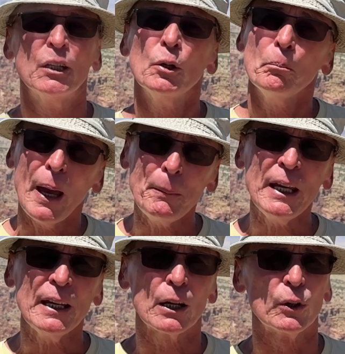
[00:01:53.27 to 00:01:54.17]

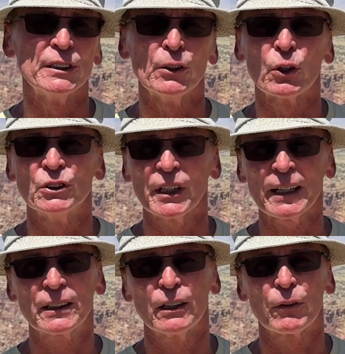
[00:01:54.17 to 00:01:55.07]
Maybe it was
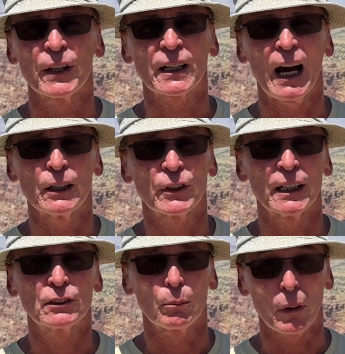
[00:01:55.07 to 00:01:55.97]
interjected for the
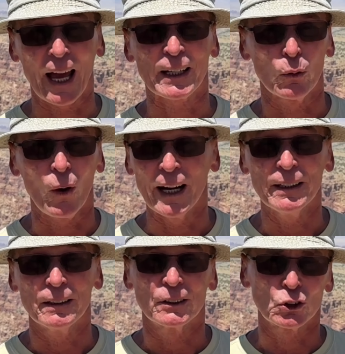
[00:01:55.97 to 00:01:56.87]
contrast of black and white,
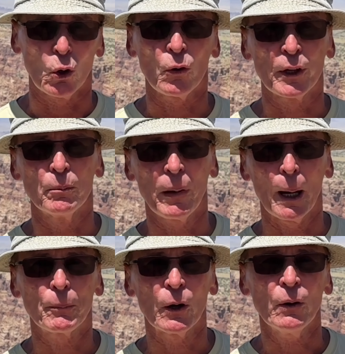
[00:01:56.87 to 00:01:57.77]
salt and
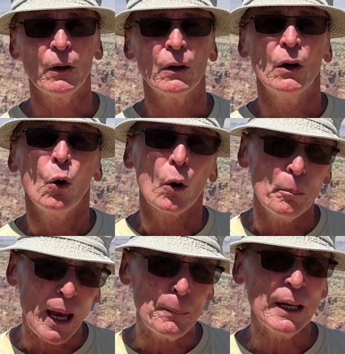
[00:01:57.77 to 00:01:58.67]
pepper, or
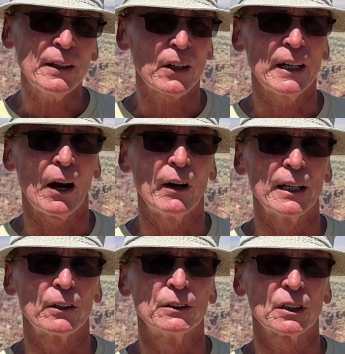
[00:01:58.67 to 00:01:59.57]
maybe the
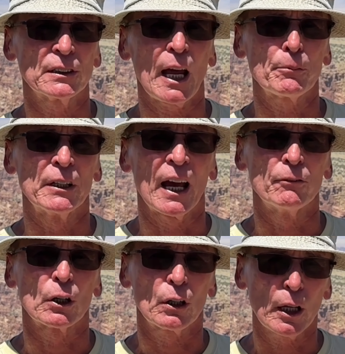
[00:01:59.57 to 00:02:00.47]
narrator just happened to have
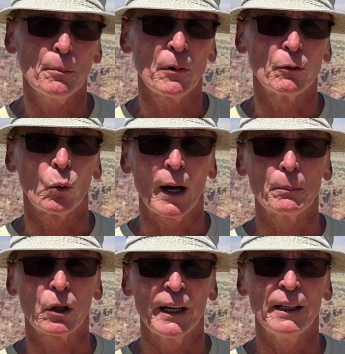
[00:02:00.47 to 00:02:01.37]
a clip of a white
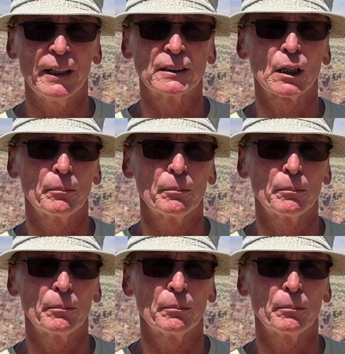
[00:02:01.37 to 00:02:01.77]
plane in some